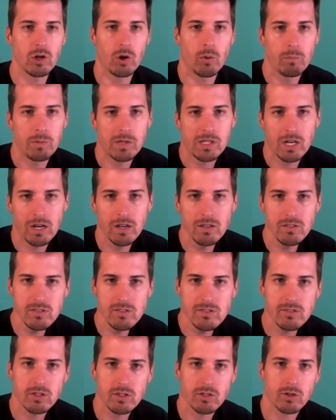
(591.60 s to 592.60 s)
because
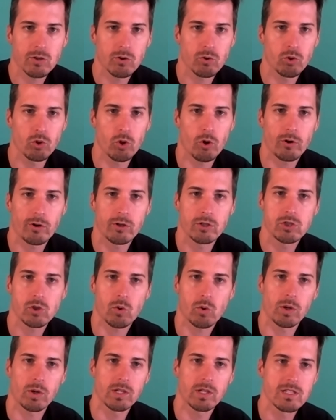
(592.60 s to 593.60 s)
they're large
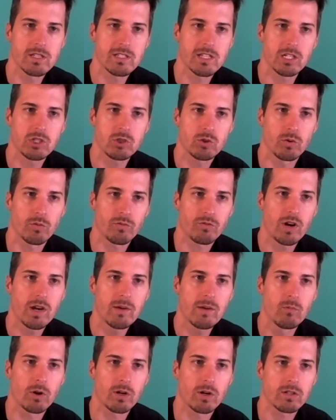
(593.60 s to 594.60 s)
organizational
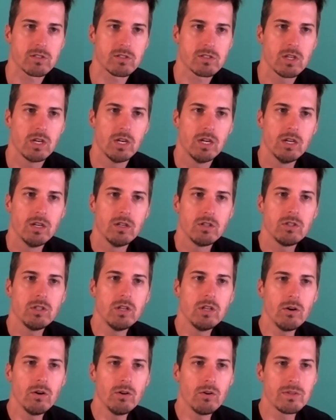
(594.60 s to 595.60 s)
frameworks, you
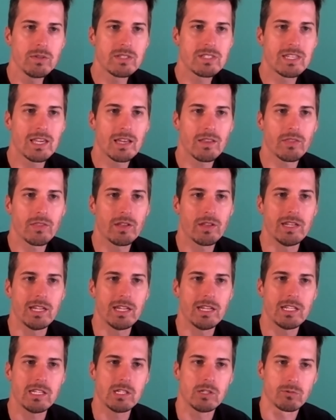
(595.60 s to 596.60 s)
don't always get the
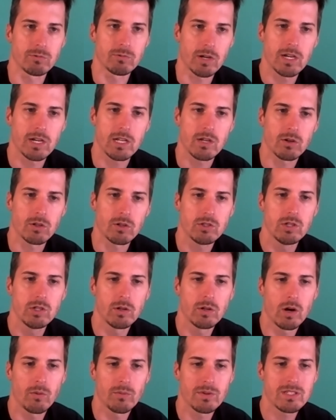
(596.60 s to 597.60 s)
nitty gritty, or you don't
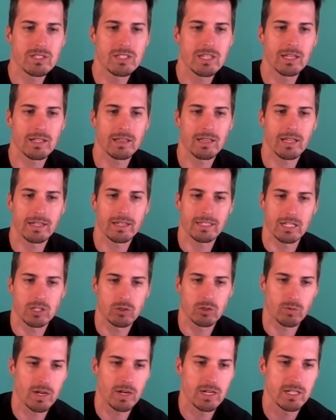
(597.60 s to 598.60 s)
always get like a
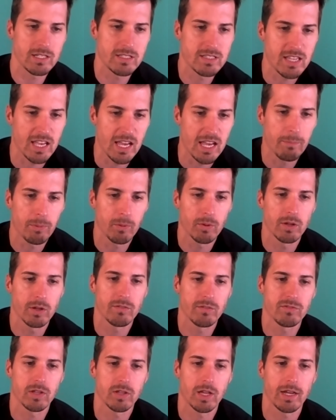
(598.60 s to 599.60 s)
great example
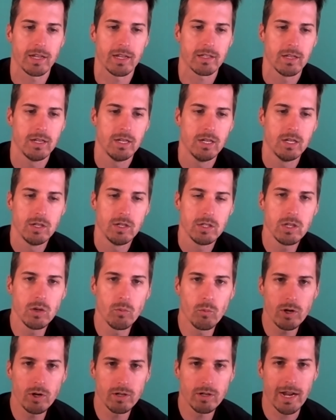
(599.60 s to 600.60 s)
of like,
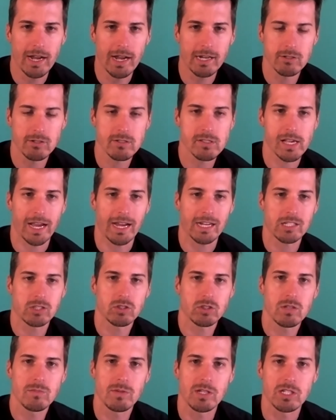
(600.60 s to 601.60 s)
what are hackers
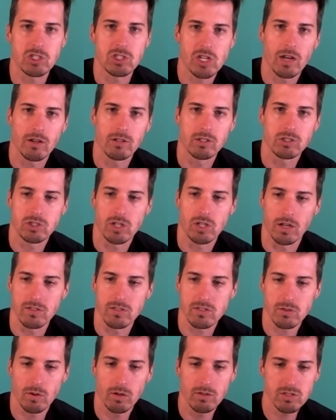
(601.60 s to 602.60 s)
actually being challenged on?
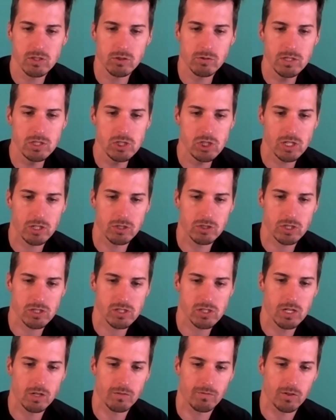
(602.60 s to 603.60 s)
So I'll screen share
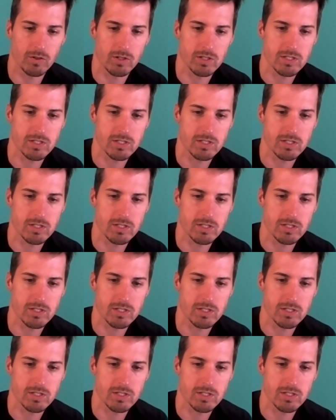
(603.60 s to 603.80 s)
just here for a